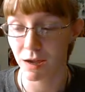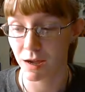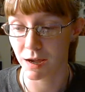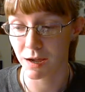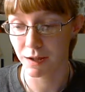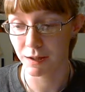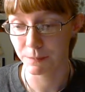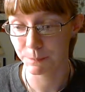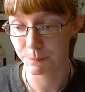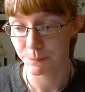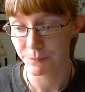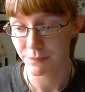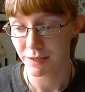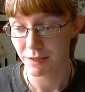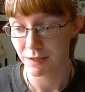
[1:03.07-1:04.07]
Um,
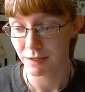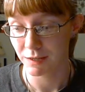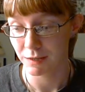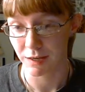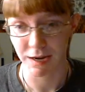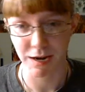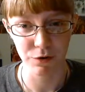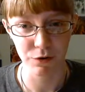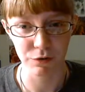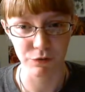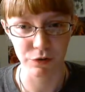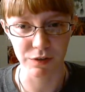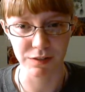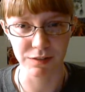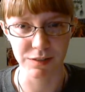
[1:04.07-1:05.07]
and I don't know if
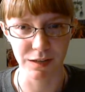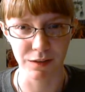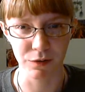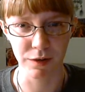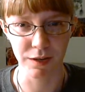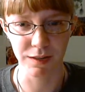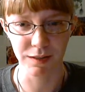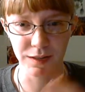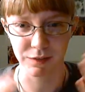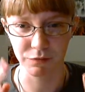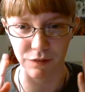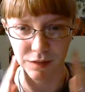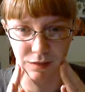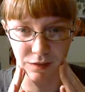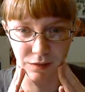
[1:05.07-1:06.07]
you can tell or not, like, if
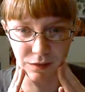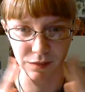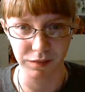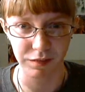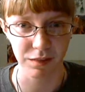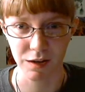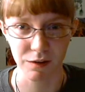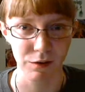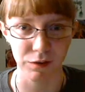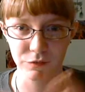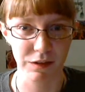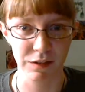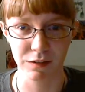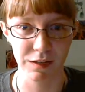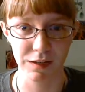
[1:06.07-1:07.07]
I look, I don't know if
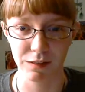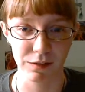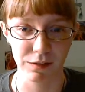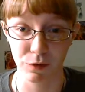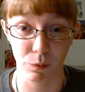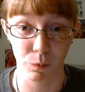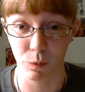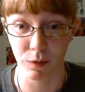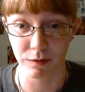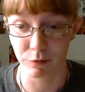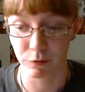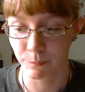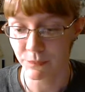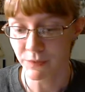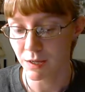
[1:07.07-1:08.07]
I look any thinner, whatever.